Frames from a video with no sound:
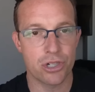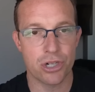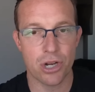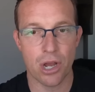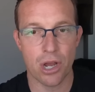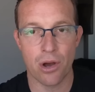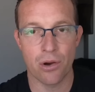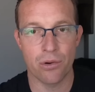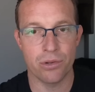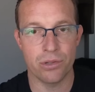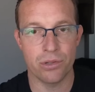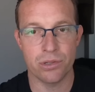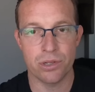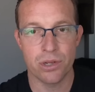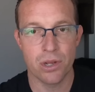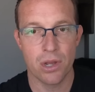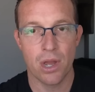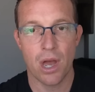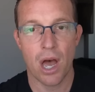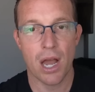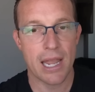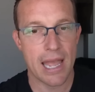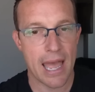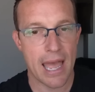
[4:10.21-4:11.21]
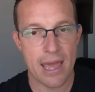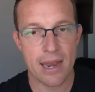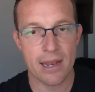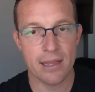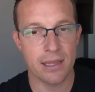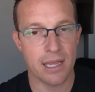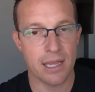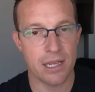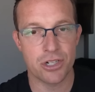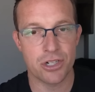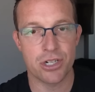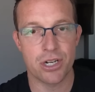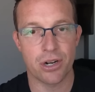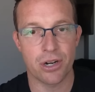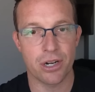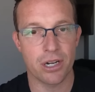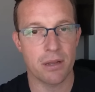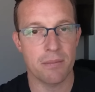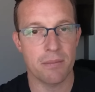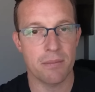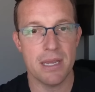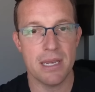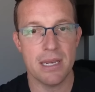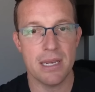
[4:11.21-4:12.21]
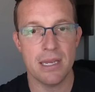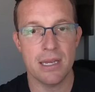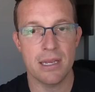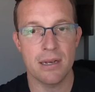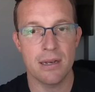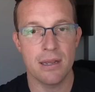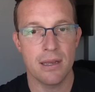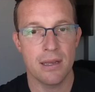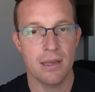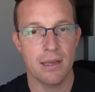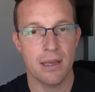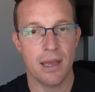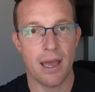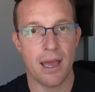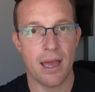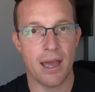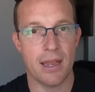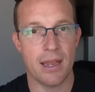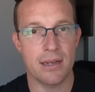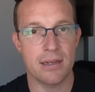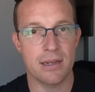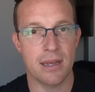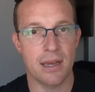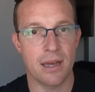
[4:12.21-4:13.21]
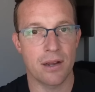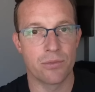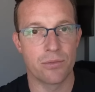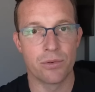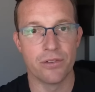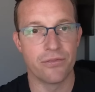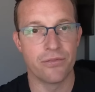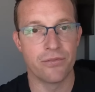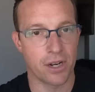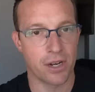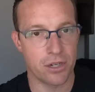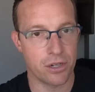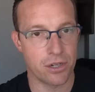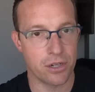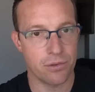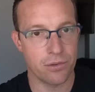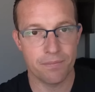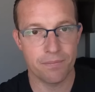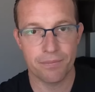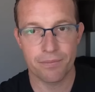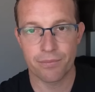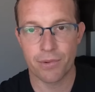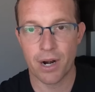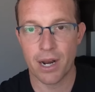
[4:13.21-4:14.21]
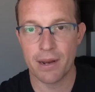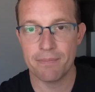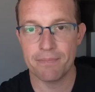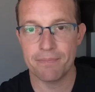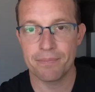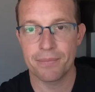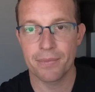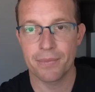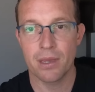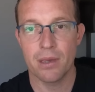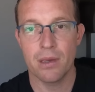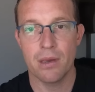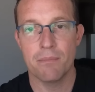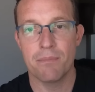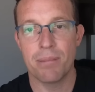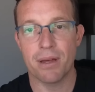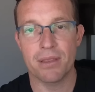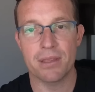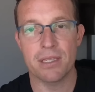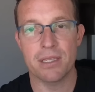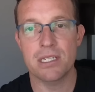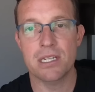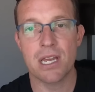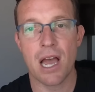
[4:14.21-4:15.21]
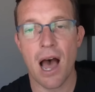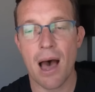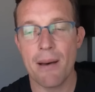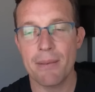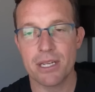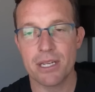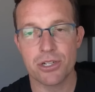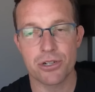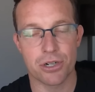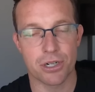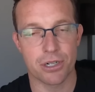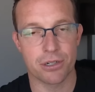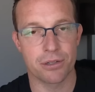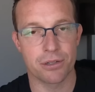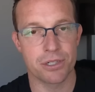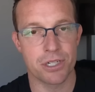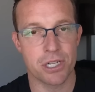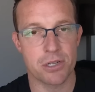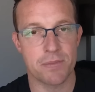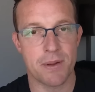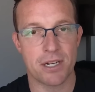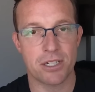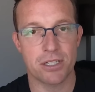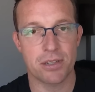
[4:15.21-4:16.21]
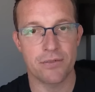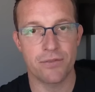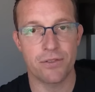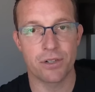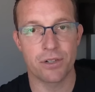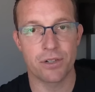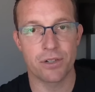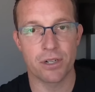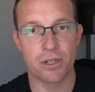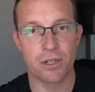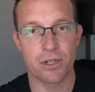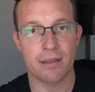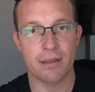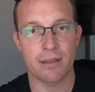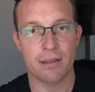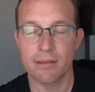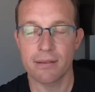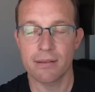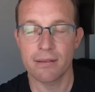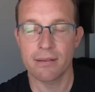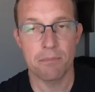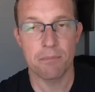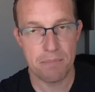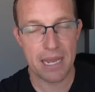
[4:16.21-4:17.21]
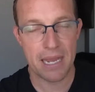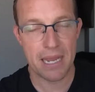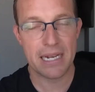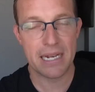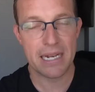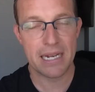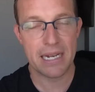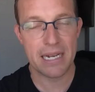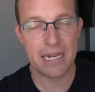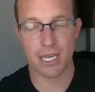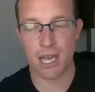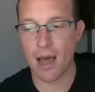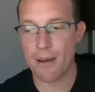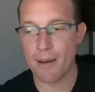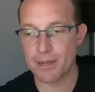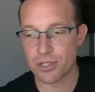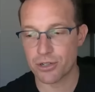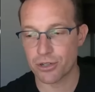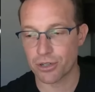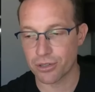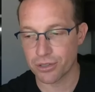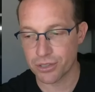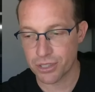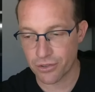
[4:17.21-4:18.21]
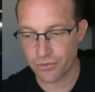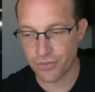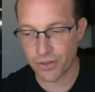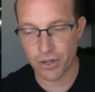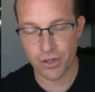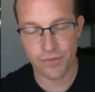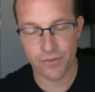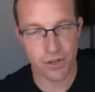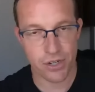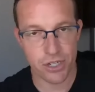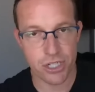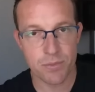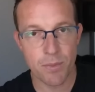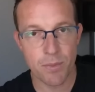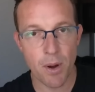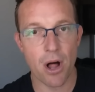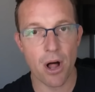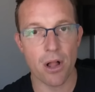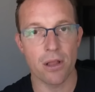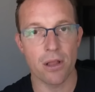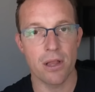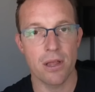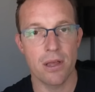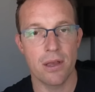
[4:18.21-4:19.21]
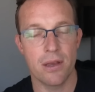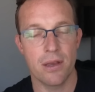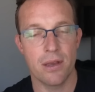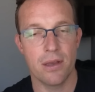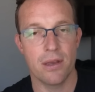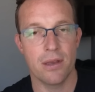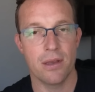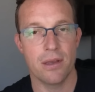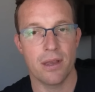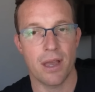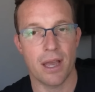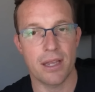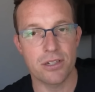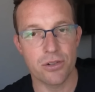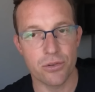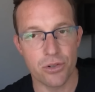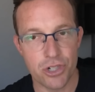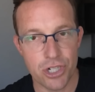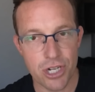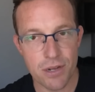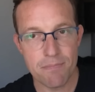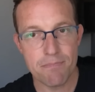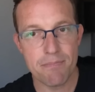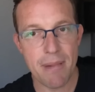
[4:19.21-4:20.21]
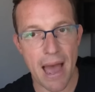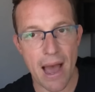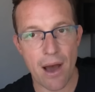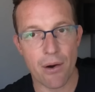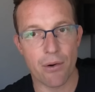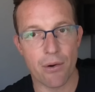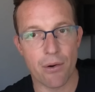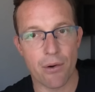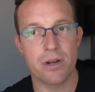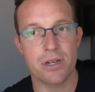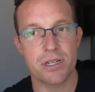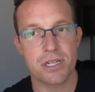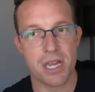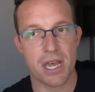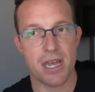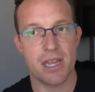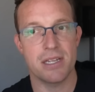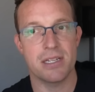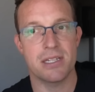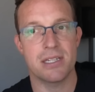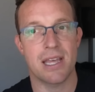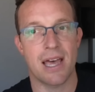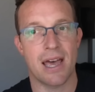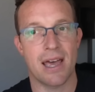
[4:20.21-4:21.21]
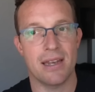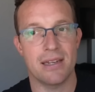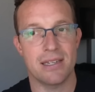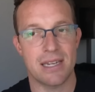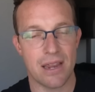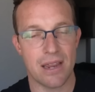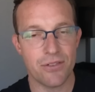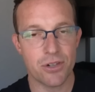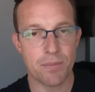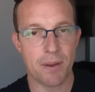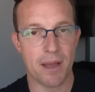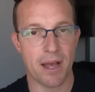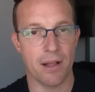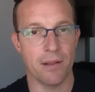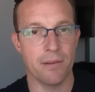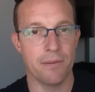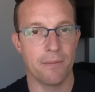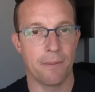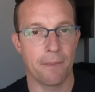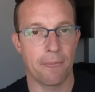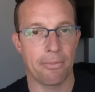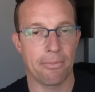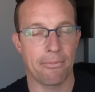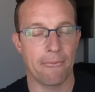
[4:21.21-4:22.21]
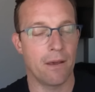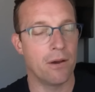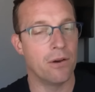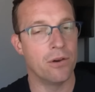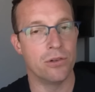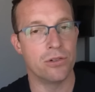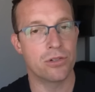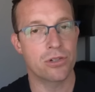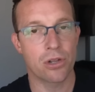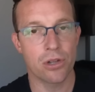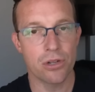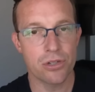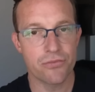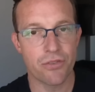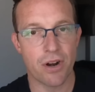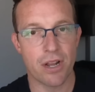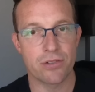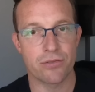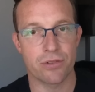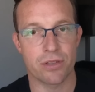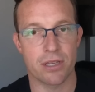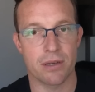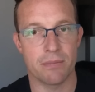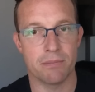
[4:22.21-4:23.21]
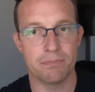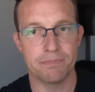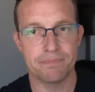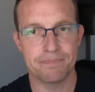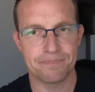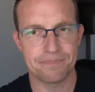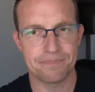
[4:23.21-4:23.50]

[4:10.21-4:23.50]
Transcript: show. He's, again, a legendary comedian and a really funny dude, right? But these comic circles, especially if you're like big time in the comic circles, they're very, very small. And so Jim Bauer says that Dave Chappelle, who's close friends with him,